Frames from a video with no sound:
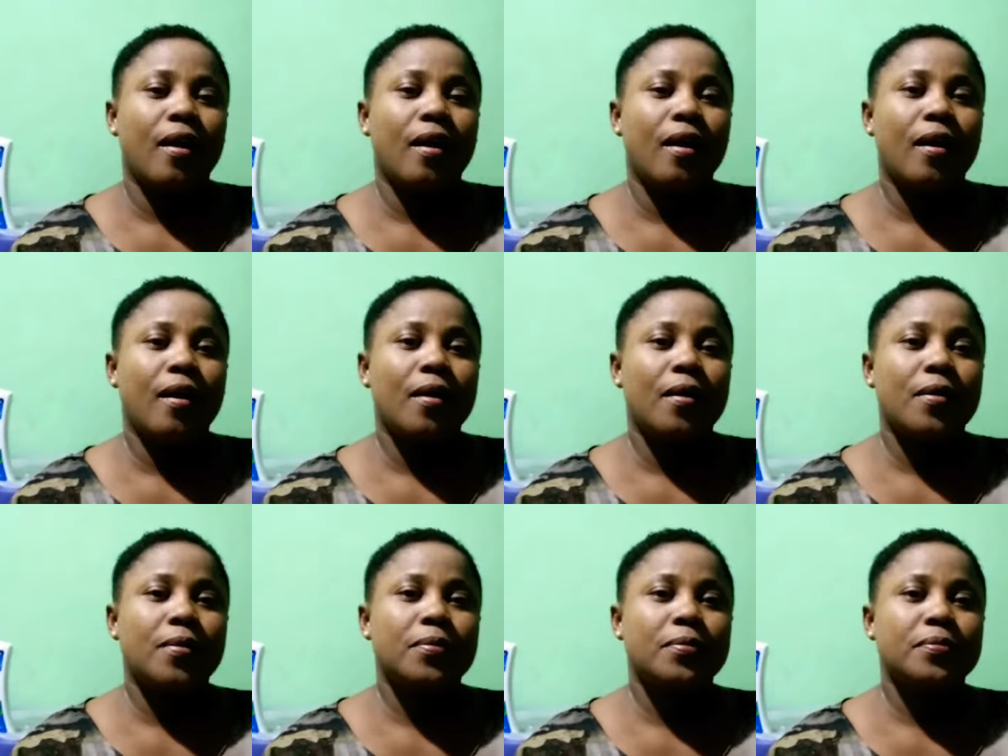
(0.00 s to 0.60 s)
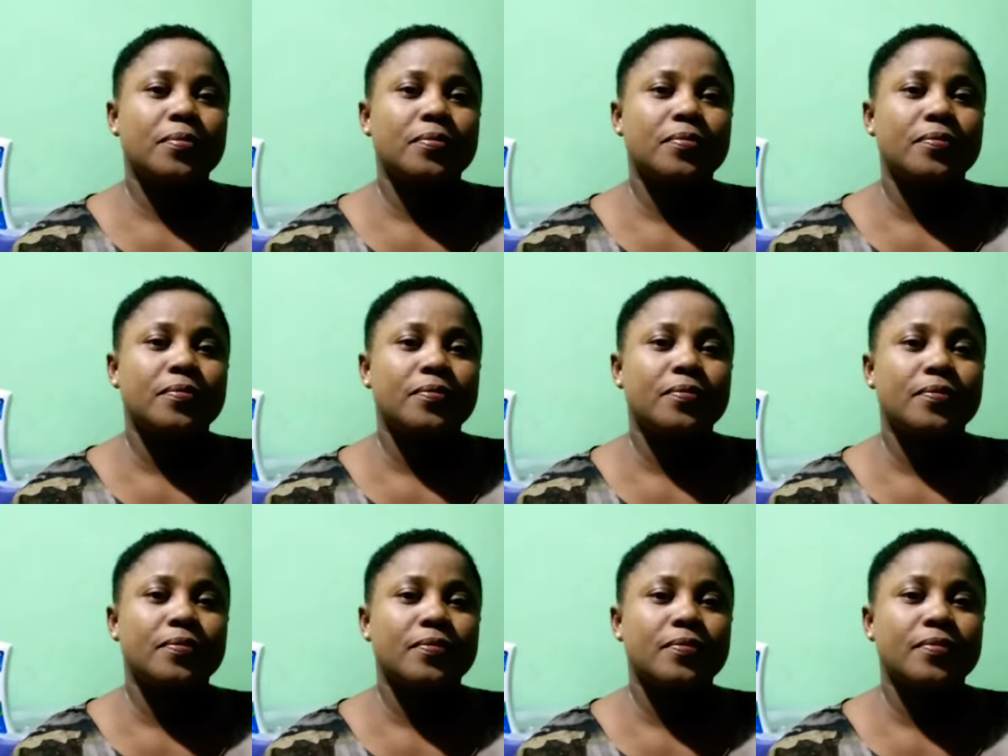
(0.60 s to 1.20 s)

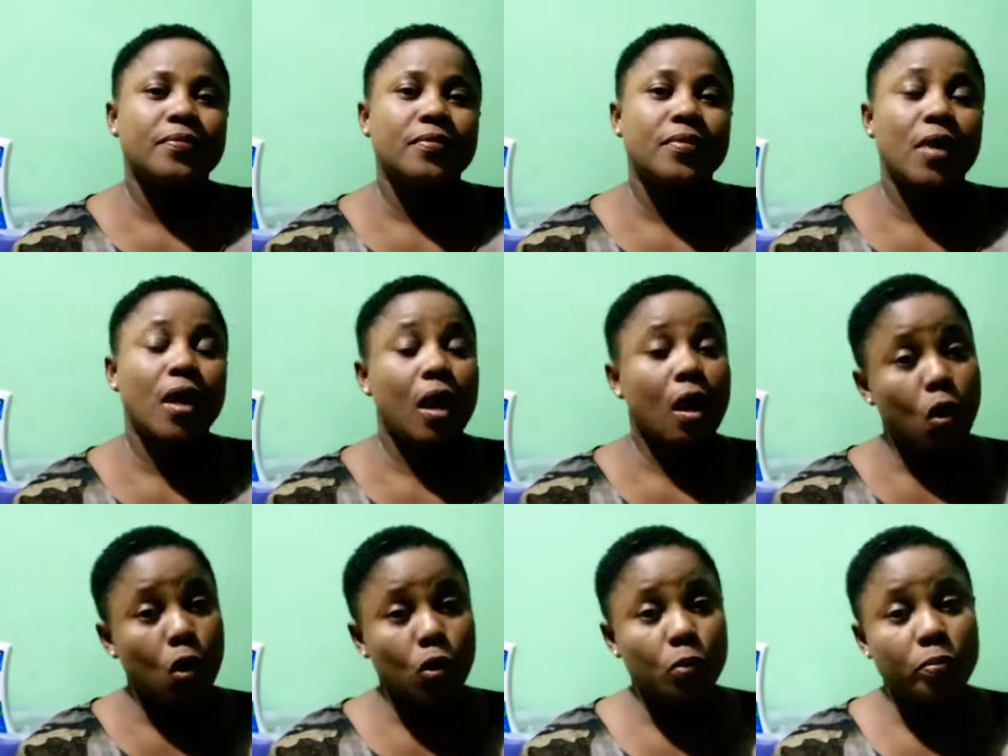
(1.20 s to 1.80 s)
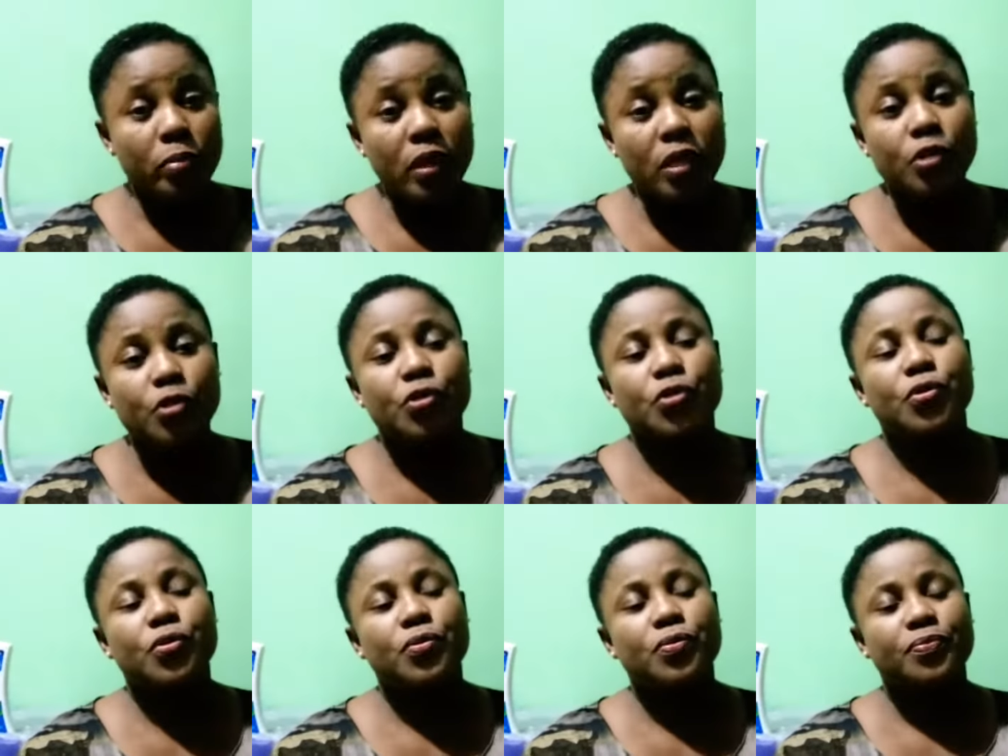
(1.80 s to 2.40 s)
God
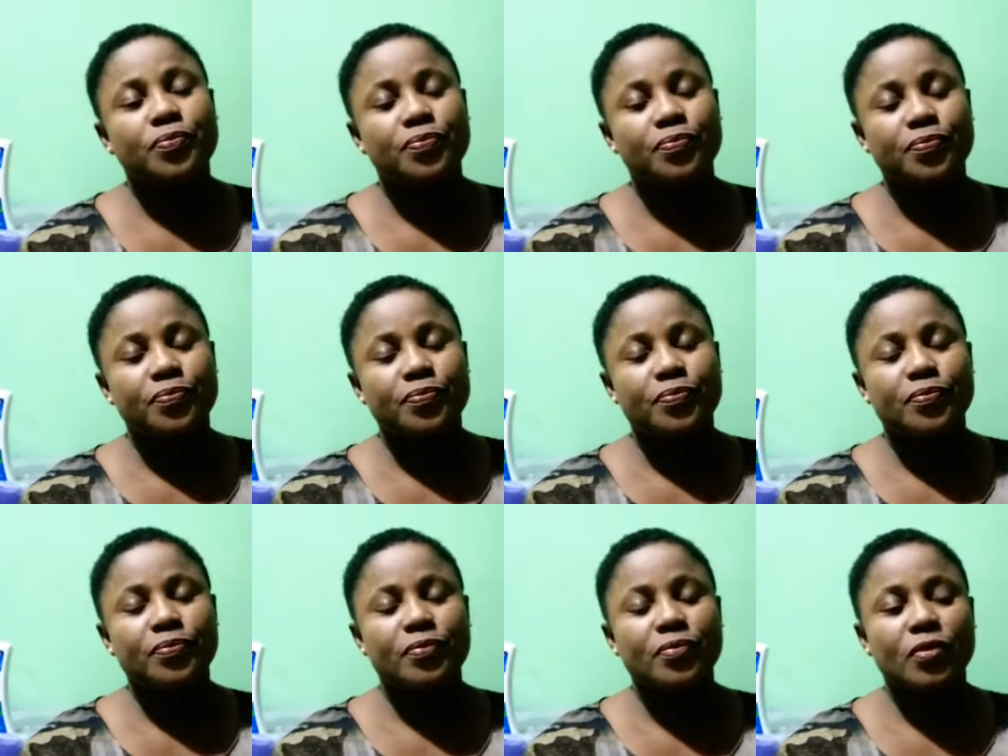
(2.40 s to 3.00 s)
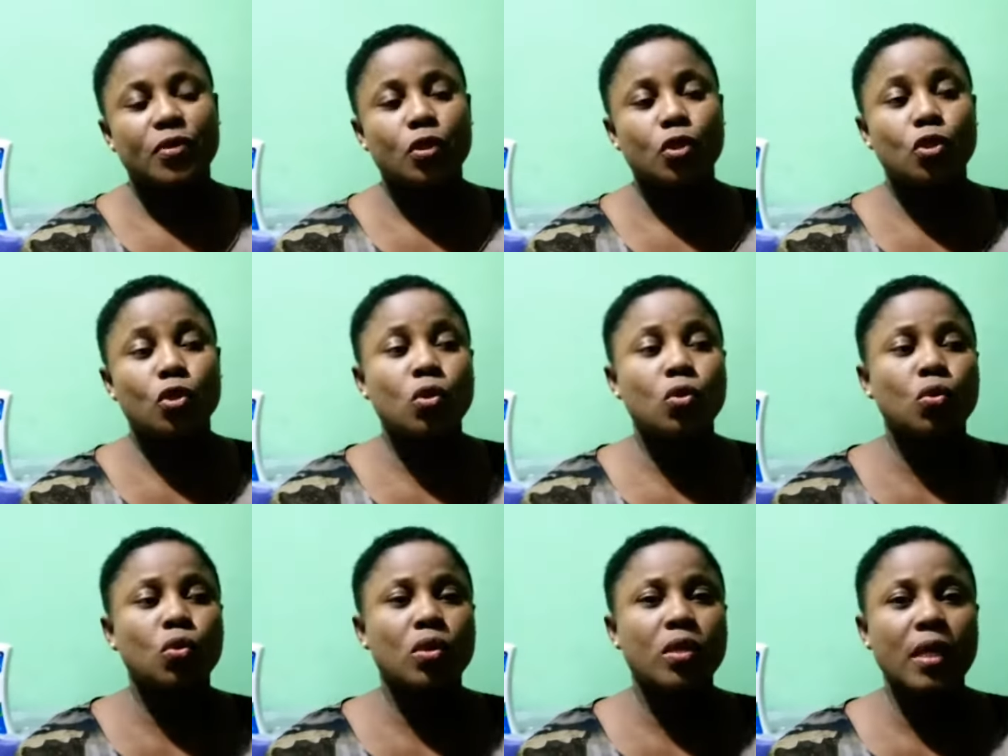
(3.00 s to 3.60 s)
bless you.
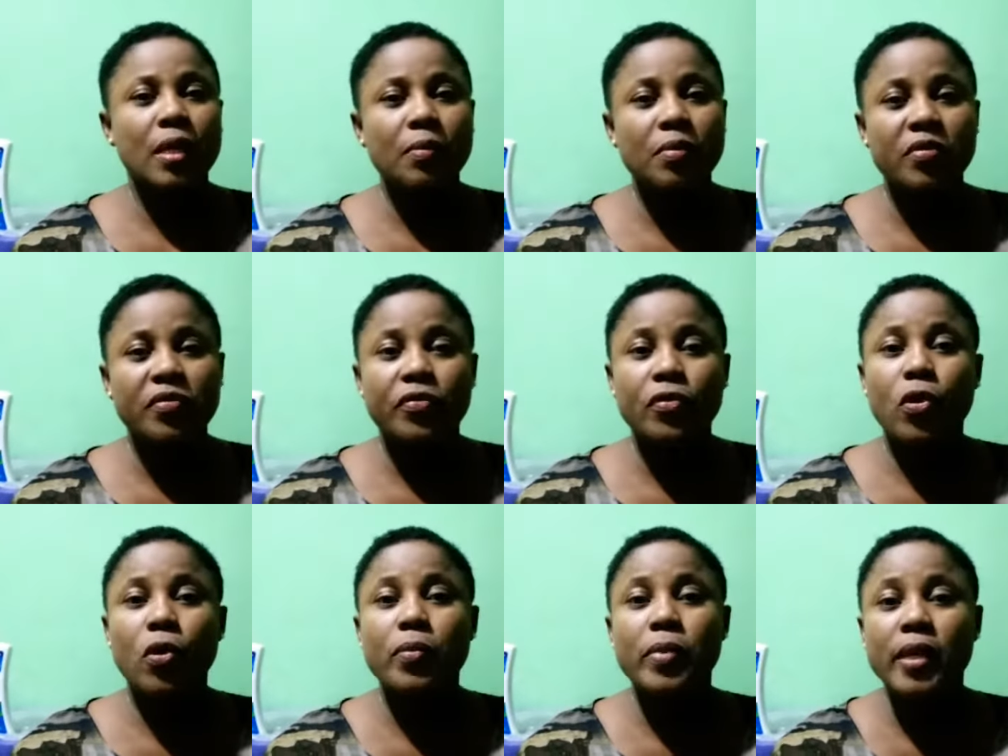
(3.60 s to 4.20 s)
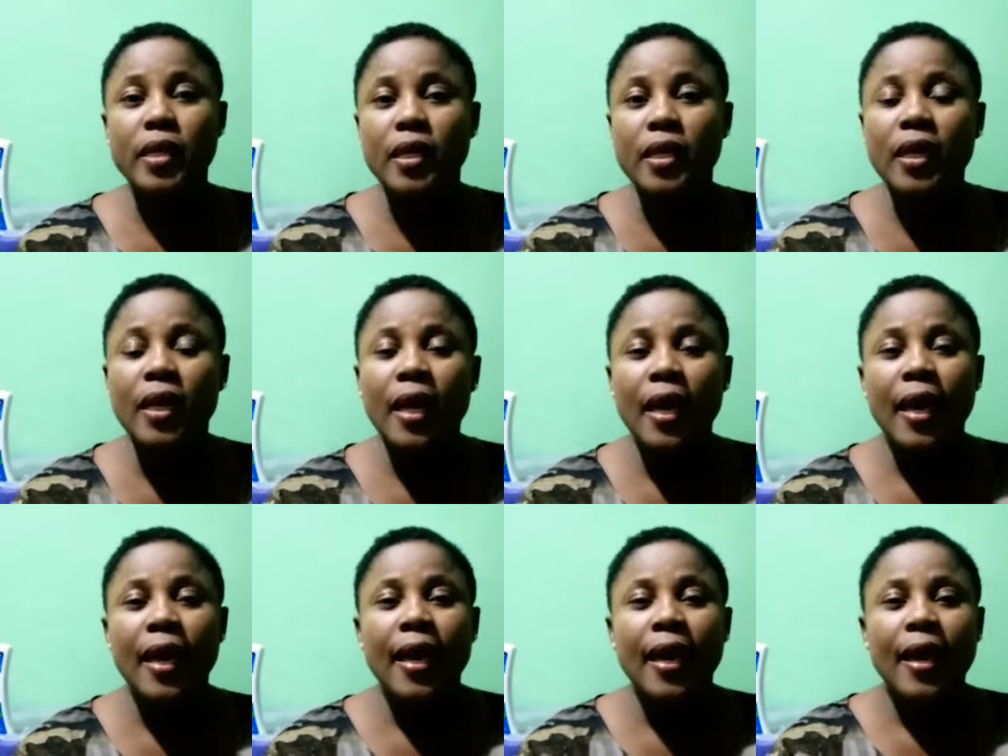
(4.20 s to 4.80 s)
So today before me,